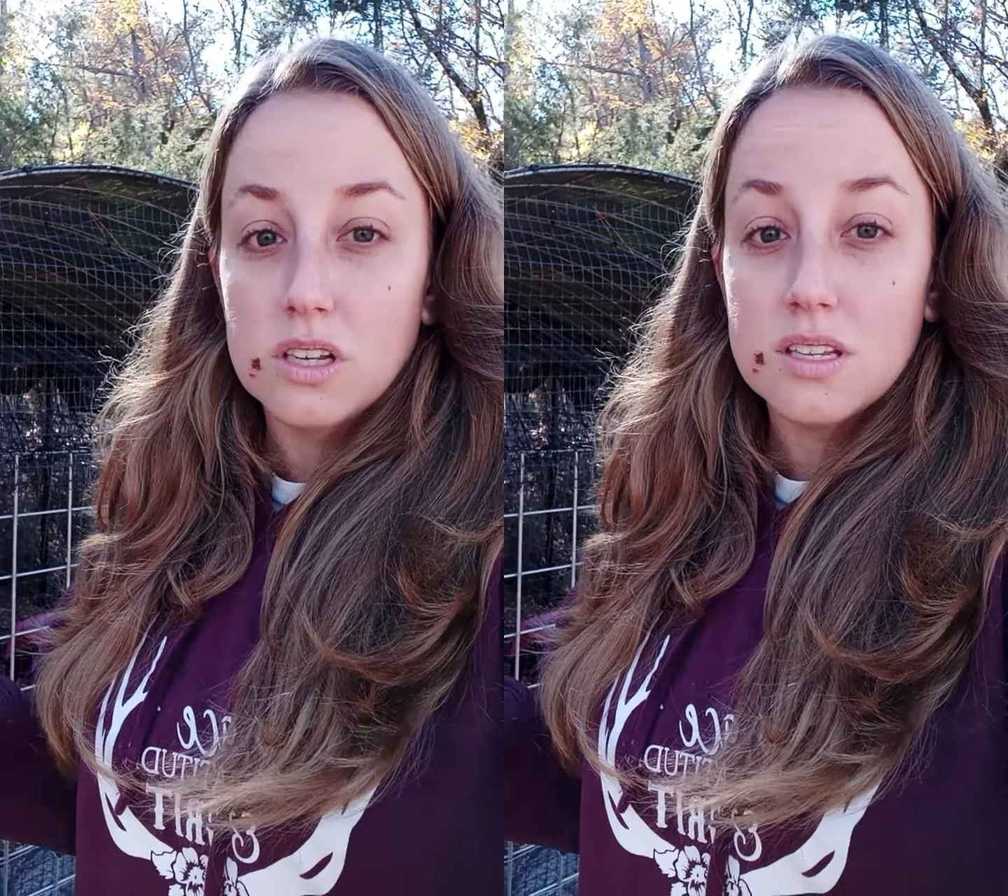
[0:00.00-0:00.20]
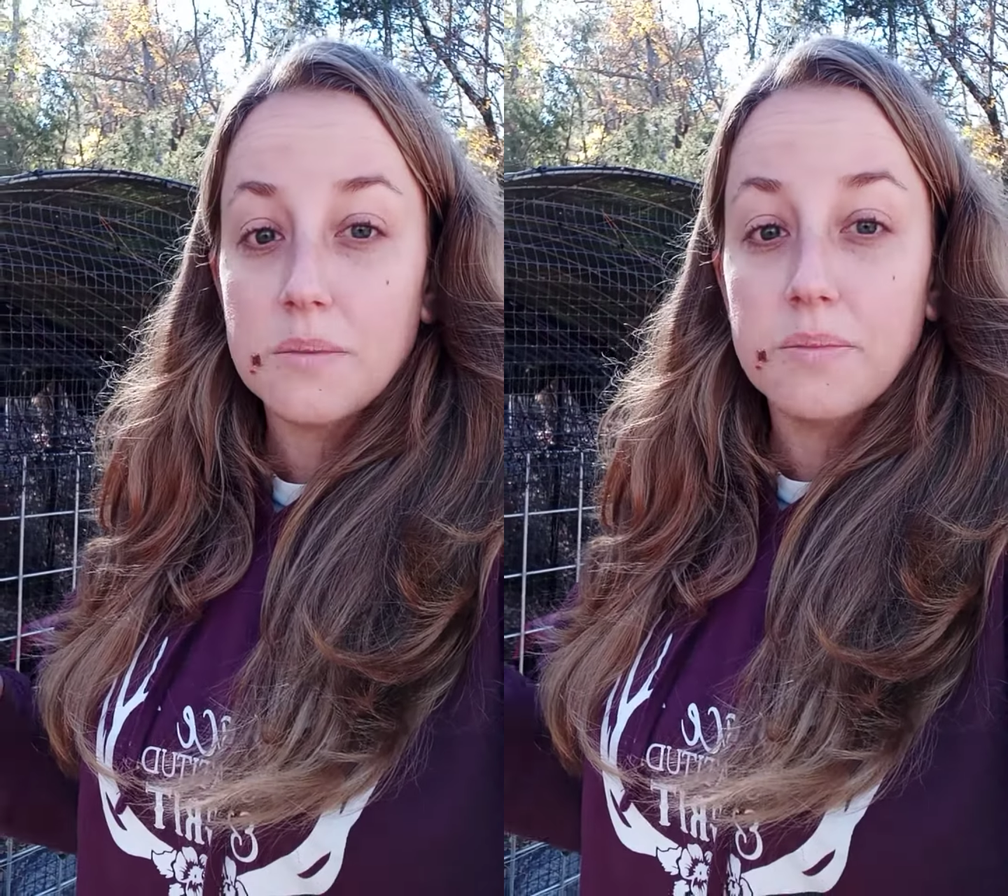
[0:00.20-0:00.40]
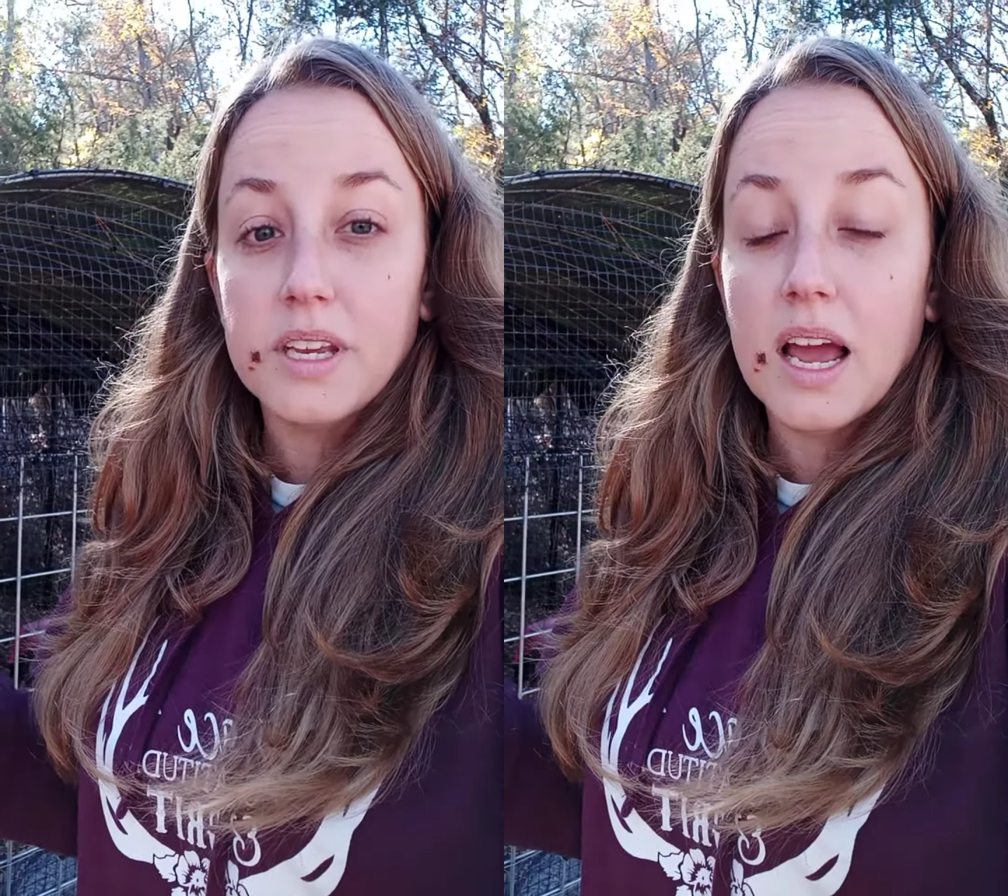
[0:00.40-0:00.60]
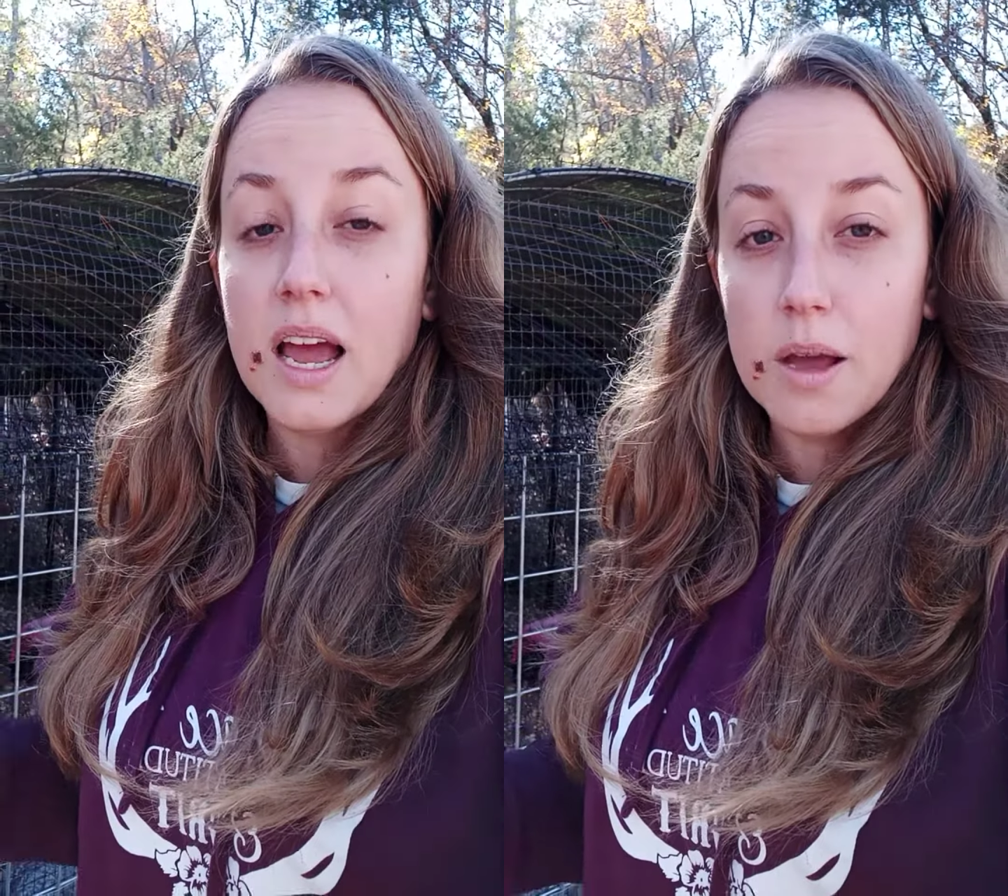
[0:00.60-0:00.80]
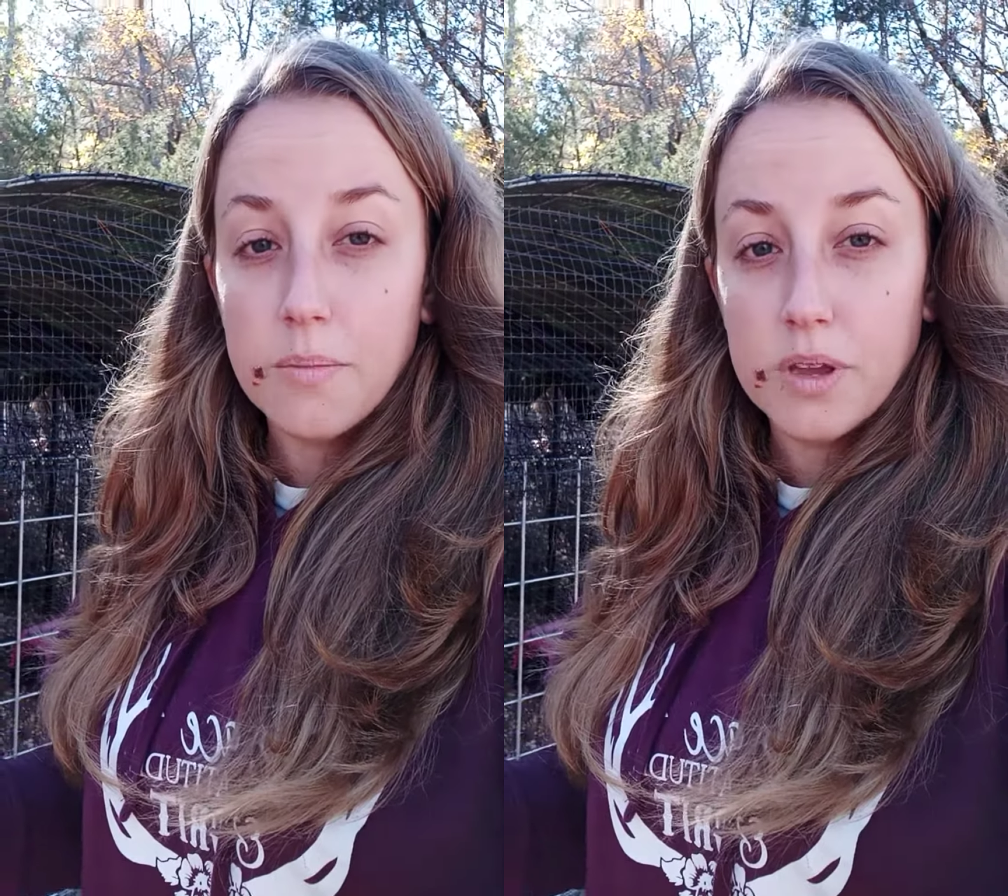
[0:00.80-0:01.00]
something
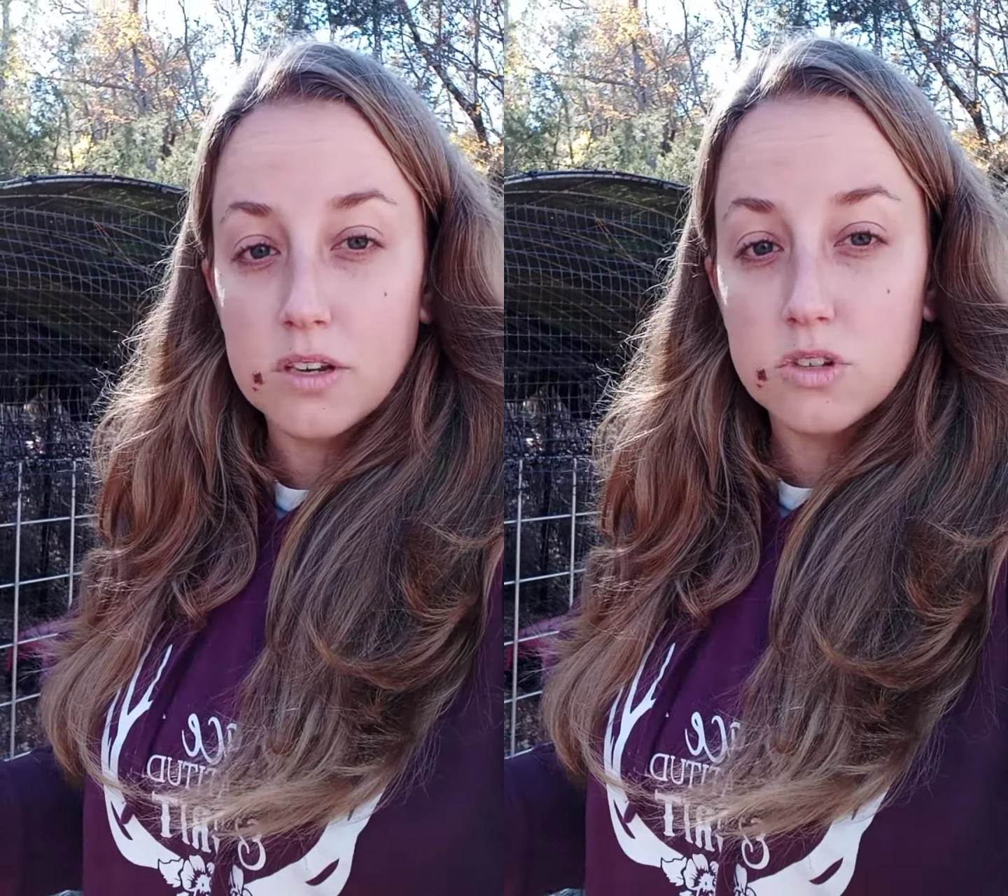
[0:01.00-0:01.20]
happen